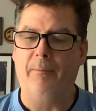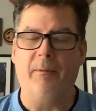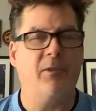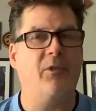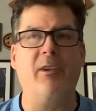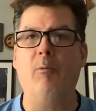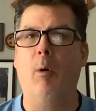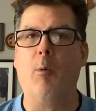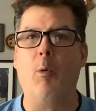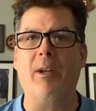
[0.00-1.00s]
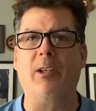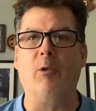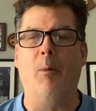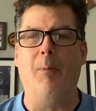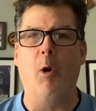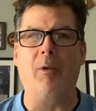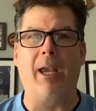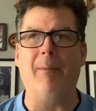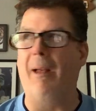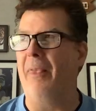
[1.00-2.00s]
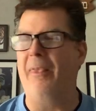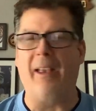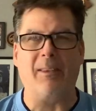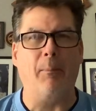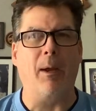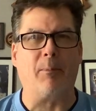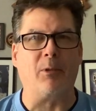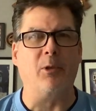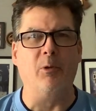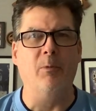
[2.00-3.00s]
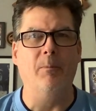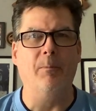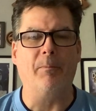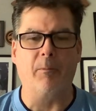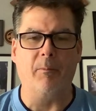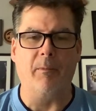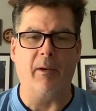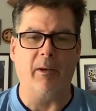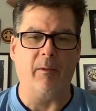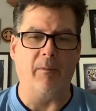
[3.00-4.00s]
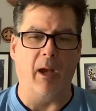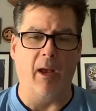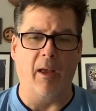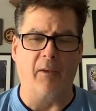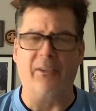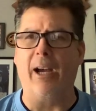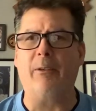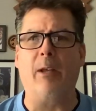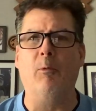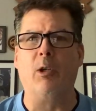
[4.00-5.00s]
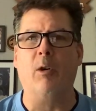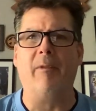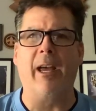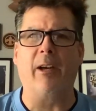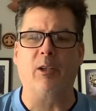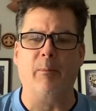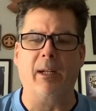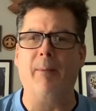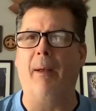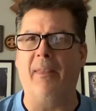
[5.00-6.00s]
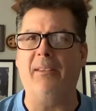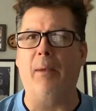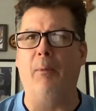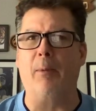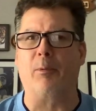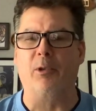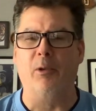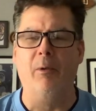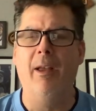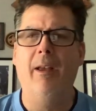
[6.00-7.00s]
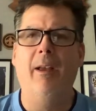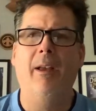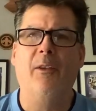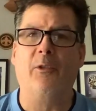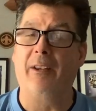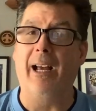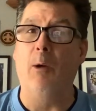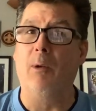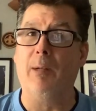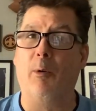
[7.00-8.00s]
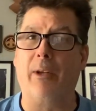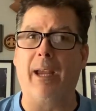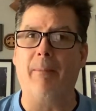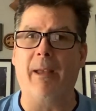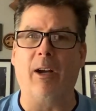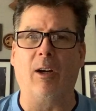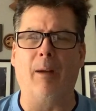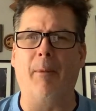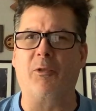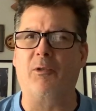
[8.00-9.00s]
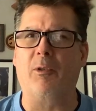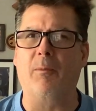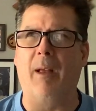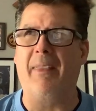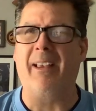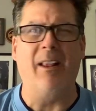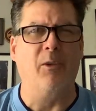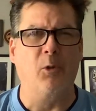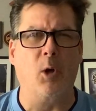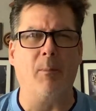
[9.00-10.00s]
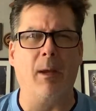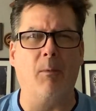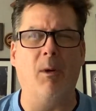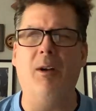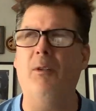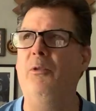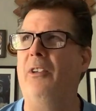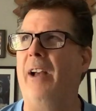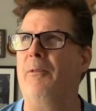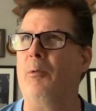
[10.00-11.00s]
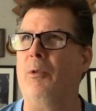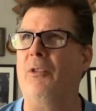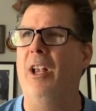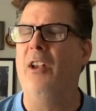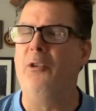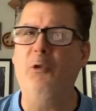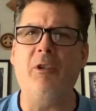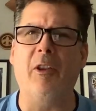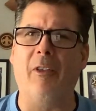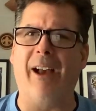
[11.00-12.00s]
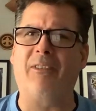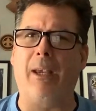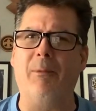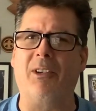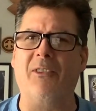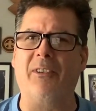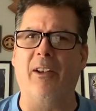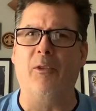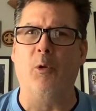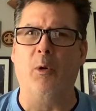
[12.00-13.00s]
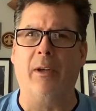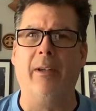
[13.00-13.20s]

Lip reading: Just need one more win to go to a bowl game. I think they play Purdue here Saturday. We'll go over that here in a minute. But I think they play Purdue. So they got a winnable game there. I'm not sure. I think Illinois who's afterwards? Usually the last game is against Illinois.